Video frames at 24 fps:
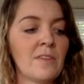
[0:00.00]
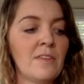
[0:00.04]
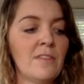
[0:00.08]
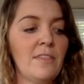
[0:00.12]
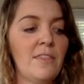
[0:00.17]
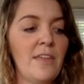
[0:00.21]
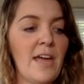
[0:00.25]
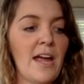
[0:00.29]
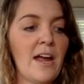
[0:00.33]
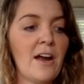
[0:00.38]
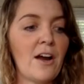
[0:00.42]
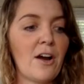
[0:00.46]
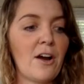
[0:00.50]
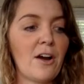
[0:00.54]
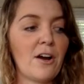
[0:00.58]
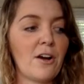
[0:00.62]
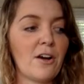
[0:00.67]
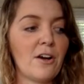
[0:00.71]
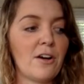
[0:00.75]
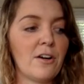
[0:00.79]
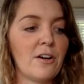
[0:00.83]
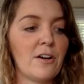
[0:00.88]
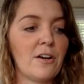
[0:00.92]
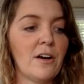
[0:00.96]

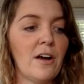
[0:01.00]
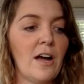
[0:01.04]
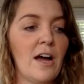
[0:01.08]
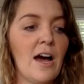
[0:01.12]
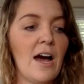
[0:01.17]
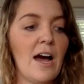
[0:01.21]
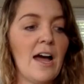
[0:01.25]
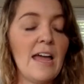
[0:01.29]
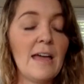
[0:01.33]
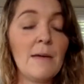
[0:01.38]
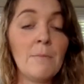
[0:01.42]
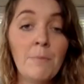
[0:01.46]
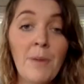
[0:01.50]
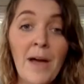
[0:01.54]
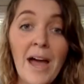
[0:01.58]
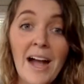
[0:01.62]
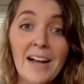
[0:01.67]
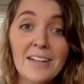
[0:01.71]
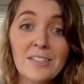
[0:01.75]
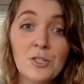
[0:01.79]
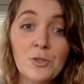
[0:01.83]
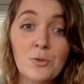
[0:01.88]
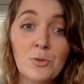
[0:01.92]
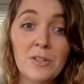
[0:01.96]
They're
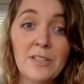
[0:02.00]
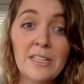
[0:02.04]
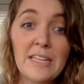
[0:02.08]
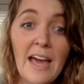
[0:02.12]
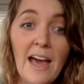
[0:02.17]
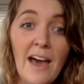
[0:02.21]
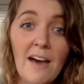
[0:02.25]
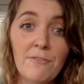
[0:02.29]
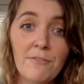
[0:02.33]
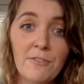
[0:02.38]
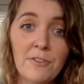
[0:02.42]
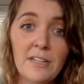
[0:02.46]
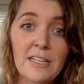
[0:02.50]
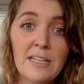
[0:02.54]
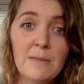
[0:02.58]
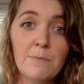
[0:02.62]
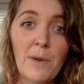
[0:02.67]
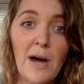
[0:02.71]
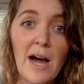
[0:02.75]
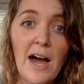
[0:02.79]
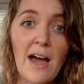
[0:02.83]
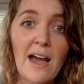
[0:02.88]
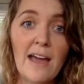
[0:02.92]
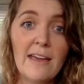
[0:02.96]
impacted really heavily
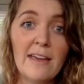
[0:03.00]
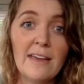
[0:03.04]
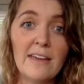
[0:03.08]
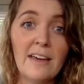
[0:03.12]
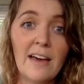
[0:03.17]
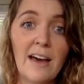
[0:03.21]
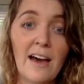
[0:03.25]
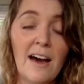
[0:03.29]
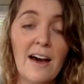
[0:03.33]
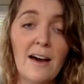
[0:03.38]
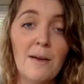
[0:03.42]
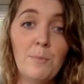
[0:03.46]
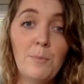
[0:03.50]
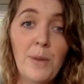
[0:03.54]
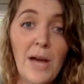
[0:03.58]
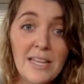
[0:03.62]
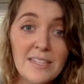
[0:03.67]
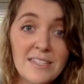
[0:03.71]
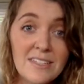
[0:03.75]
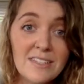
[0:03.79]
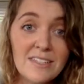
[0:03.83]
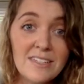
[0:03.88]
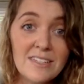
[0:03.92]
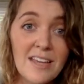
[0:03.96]
by
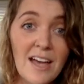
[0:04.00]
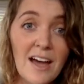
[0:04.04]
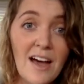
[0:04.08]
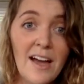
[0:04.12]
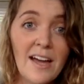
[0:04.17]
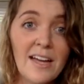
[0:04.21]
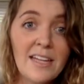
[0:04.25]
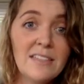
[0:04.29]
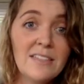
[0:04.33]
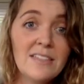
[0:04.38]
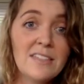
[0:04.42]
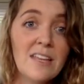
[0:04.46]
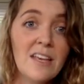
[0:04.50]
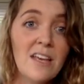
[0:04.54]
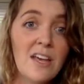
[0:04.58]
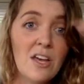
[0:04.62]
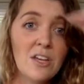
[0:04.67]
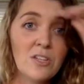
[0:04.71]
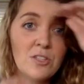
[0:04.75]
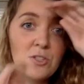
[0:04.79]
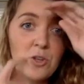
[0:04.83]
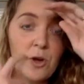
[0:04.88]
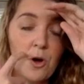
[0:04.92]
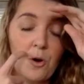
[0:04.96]
pesticides.
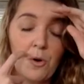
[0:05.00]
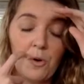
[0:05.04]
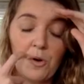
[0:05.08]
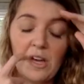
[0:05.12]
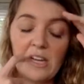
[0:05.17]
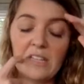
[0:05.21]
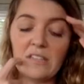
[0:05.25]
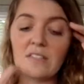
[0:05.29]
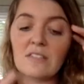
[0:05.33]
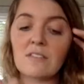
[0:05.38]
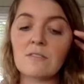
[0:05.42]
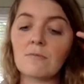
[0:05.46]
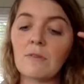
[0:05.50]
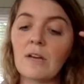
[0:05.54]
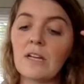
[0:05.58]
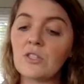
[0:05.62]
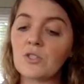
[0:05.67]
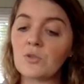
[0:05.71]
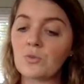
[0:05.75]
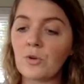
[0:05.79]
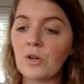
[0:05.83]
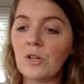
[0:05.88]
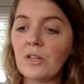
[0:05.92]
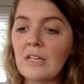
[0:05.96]
So
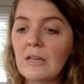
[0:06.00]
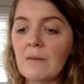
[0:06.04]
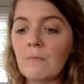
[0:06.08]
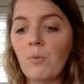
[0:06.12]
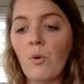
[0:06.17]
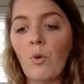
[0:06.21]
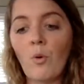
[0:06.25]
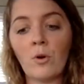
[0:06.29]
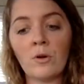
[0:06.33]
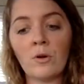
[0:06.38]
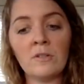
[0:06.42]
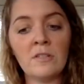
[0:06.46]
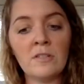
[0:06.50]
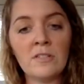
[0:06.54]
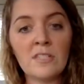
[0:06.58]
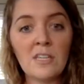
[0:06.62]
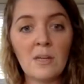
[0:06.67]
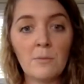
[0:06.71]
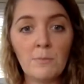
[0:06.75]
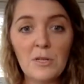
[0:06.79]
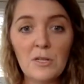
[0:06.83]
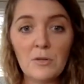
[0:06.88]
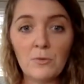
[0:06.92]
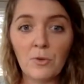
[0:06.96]
it's really important to
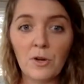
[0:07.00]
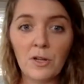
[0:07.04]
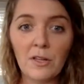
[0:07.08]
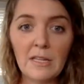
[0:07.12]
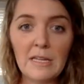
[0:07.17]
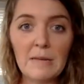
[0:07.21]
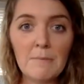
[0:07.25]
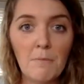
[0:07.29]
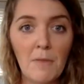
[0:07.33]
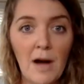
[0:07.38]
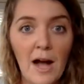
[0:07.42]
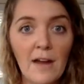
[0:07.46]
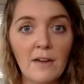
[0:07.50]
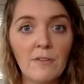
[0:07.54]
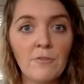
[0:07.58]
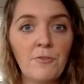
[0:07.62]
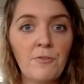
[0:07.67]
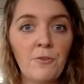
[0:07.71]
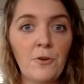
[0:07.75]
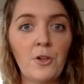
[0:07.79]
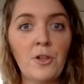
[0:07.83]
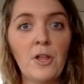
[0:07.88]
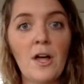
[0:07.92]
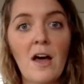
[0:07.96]
be really
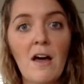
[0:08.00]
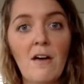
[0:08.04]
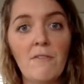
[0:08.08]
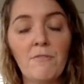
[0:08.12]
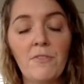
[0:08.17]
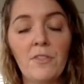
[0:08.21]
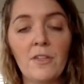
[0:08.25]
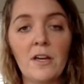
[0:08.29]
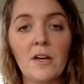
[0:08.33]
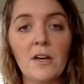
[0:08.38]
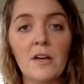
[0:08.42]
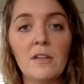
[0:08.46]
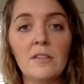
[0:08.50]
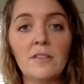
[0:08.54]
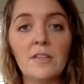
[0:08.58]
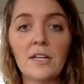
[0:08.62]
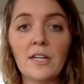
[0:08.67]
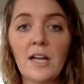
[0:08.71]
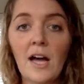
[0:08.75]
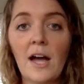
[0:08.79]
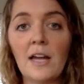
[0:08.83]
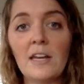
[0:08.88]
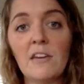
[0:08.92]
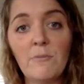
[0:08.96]
mindful of the
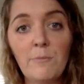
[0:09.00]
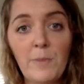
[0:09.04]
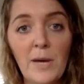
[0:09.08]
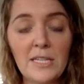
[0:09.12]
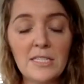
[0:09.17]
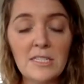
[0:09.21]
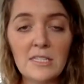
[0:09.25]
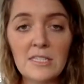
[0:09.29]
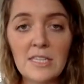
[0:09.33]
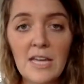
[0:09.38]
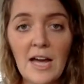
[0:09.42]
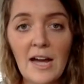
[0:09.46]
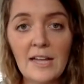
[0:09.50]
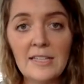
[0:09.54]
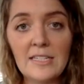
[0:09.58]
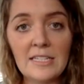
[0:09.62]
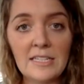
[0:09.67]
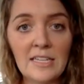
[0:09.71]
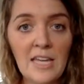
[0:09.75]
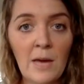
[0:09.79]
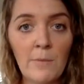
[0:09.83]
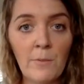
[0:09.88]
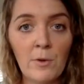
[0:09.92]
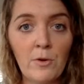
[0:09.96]
kind of pesticides
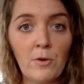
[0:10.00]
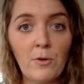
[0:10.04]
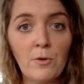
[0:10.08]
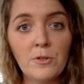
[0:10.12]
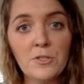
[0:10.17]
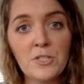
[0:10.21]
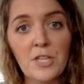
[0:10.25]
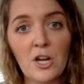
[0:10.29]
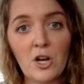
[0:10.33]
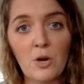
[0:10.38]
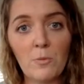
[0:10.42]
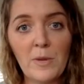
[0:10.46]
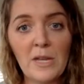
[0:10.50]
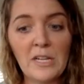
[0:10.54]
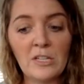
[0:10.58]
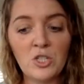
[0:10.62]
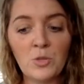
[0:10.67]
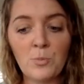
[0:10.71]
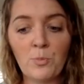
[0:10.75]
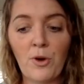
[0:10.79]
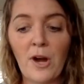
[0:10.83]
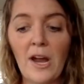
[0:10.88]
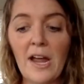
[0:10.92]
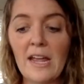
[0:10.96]
and chemicals that are being
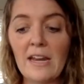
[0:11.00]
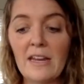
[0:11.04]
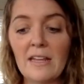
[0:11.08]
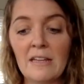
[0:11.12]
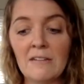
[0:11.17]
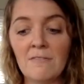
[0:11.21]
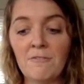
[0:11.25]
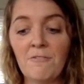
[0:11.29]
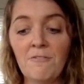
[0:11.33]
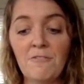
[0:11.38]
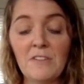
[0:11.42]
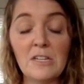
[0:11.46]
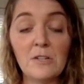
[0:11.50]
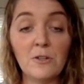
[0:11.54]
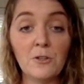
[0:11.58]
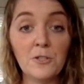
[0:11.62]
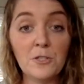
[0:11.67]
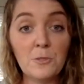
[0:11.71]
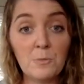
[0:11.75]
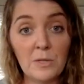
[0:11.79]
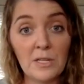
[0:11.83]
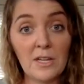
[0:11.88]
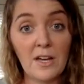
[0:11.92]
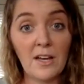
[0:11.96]
sprayed in
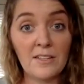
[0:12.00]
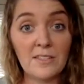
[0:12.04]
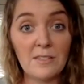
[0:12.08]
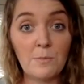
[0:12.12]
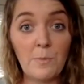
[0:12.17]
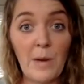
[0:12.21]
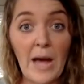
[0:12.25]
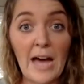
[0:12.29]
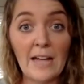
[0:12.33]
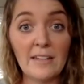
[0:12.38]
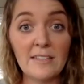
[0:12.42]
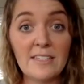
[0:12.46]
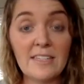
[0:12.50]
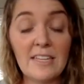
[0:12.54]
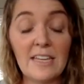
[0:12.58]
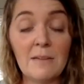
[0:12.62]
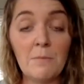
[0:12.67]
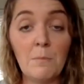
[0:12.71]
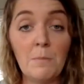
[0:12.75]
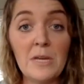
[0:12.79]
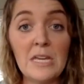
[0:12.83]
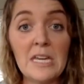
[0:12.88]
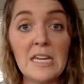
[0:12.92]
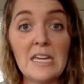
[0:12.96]
fields, because bats
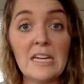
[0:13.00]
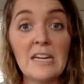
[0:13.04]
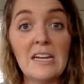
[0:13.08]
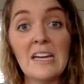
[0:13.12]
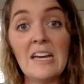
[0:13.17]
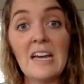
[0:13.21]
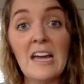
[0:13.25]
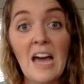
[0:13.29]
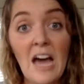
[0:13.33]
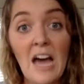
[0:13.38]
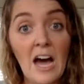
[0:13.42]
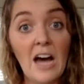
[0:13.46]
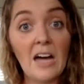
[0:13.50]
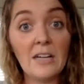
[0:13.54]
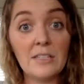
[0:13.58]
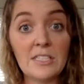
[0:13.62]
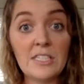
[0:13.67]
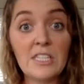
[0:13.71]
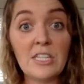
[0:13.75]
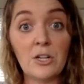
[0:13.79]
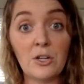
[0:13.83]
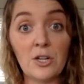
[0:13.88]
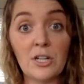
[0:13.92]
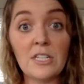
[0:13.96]
can be
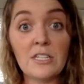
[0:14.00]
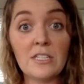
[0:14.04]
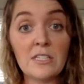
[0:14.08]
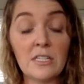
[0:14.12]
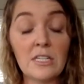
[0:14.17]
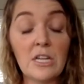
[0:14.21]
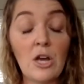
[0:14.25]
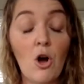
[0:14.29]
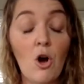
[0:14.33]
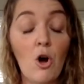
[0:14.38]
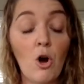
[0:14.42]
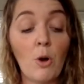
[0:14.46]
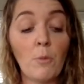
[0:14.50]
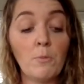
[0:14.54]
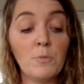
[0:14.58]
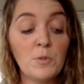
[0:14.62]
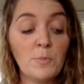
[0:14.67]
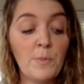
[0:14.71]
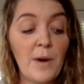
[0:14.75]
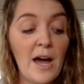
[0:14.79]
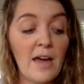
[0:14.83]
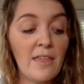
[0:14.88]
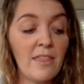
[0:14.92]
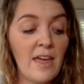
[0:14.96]
seriously harmed
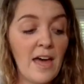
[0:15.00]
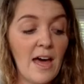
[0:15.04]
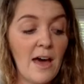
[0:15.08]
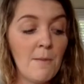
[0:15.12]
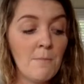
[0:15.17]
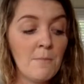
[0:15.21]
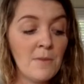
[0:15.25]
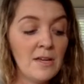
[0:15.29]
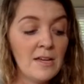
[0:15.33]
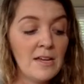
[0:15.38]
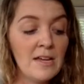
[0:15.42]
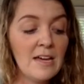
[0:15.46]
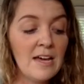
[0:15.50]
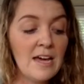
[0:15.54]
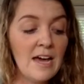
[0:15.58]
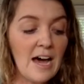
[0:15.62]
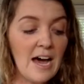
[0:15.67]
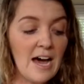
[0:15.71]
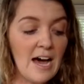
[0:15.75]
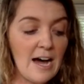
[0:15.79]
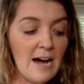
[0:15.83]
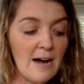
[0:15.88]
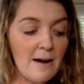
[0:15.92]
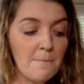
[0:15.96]
by them.
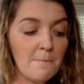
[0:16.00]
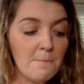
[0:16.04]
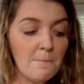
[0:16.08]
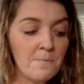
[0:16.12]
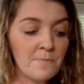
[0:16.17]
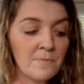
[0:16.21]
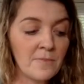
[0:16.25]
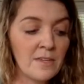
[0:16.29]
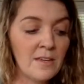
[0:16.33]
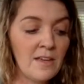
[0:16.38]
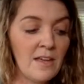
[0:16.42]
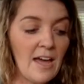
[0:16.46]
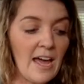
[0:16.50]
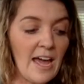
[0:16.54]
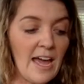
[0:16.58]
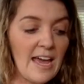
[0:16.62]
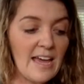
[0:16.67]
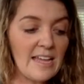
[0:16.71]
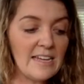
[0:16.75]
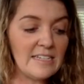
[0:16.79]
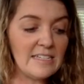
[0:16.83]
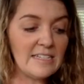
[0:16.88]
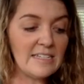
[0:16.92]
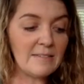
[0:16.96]

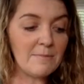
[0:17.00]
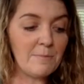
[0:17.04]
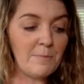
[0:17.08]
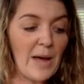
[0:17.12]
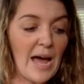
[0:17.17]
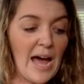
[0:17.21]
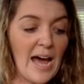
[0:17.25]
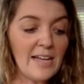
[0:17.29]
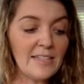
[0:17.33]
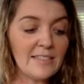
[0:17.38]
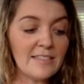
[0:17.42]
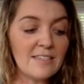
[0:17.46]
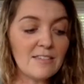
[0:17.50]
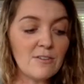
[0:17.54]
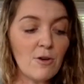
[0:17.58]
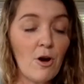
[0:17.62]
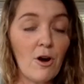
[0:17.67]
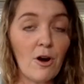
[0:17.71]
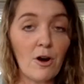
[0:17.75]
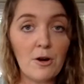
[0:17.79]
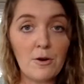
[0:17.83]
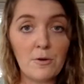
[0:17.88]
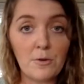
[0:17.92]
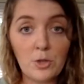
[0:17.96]
And bats
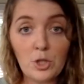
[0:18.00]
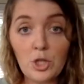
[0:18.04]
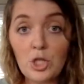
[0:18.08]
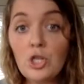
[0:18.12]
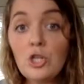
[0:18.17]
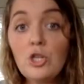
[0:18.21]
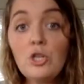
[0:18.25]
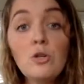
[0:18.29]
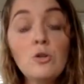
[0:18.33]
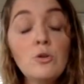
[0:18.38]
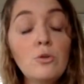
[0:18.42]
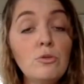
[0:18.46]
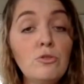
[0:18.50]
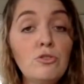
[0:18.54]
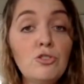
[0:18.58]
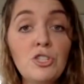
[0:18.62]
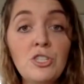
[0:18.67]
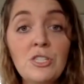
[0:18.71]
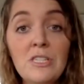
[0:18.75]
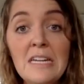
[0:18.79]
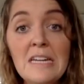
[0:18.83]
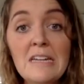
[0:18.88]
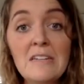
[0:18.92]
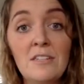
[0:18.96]
are huge
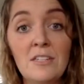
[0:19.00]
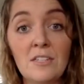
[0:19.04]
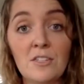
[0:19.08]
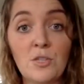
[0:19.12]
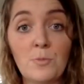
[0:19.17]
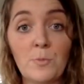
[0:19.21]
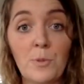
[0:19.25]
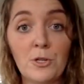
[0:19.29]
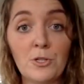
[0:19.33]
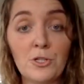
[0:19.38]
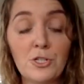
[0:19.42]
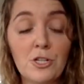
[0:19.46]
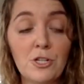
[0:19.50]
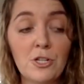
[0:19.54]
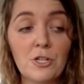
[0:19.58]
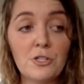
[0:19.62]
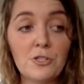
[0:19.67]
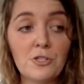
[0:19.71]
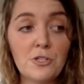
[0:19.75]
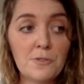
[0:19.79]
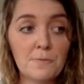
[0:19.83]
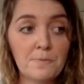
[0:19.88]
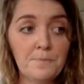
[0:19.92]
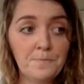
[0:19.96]
seed
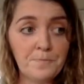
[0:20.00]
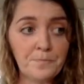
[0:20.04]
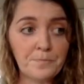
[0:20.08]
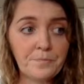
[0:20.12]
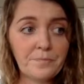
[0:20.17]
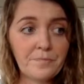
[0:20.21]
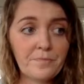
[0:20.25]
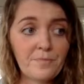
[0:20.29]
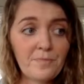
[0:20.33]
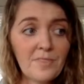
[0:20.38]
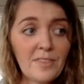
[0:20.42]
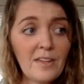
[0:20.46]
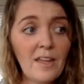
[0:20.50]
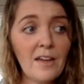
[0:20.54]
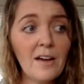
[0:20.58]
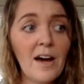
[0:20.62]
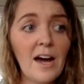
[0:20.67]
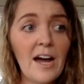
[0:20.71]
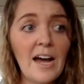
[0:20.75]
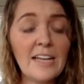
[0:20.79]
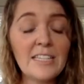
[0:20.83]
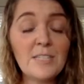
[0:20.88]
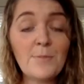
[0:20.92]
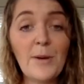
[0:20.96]
dispersers,
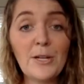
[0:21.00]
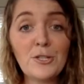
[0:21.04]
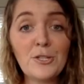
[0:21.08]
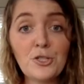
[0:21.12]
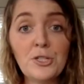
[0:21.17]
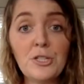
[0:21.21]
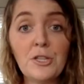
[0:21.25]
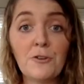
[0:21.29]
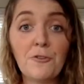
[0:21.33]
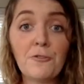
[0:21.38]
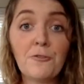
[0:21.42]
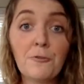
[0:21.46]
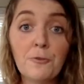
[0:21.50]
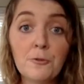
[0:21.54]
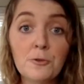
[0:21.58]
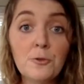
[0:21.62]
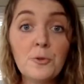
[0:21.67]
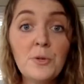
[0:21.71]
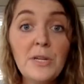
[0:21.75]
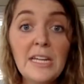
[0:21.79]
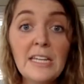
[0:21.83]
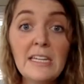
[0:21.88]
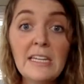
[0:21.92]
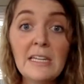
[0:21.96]
especially the
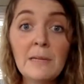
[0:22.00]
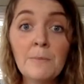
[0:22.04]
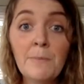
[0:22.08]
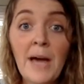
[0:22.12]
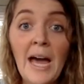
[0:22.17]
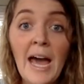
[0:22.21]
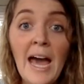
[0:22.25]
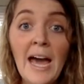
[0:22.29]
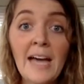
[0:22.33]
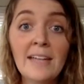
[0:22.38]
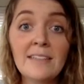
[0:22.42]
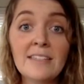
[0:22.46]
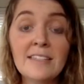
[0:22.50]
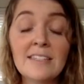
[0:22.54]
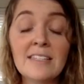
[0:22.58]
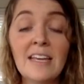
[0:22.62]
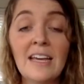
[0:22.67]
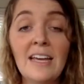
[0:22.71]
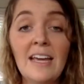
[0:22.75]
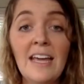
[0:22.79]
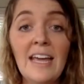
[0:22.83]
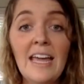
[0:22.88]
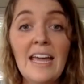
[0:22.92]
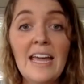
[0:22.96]
fruit-eating bats
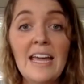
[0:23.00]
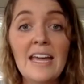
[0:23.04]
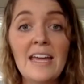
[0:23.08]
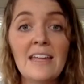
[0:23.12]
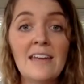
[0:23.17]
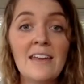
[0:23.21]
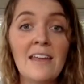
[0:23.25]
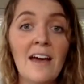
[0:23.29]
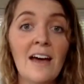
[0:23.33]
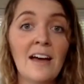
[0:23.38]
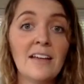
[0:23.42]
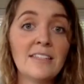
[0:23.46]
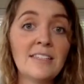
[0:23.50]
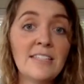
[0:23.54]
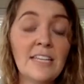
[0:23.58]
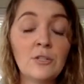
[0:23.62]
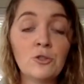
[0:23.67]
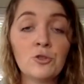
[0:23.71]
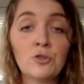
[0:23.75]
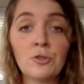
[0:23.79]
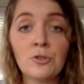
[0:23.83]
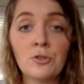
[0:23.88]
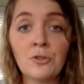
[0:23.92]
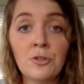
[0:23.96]
in
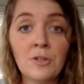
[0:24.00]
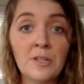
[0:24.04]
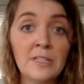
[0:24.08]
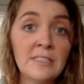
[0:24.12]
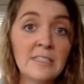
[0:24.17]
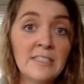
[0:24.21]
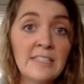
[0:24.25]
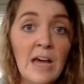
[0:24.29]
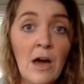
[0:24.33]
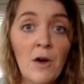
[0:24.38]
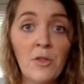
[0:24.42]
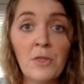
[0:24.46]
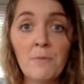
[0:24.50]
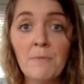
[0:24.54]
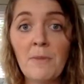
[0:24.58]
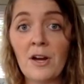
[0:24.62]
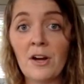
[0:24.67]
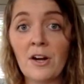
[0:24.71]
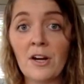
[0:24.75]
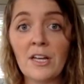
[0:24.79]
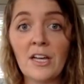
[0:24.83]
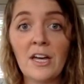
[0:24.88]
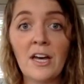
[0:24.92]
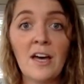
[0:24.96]
Central and South
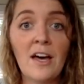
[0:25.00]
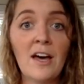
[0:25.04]
America